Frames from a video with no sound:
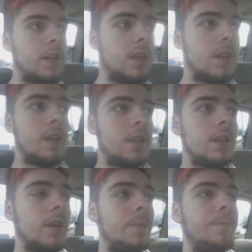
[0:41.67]
And
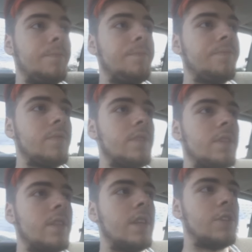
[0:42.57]

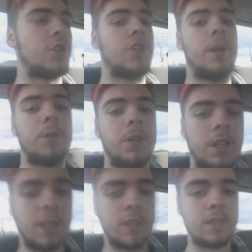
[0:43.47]
um, it's a shame you didn't
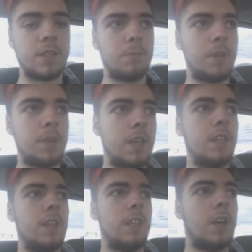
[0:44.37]
get to see me
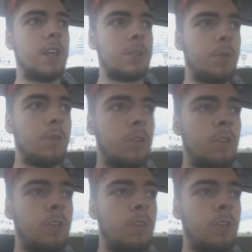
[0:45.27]
in the hospital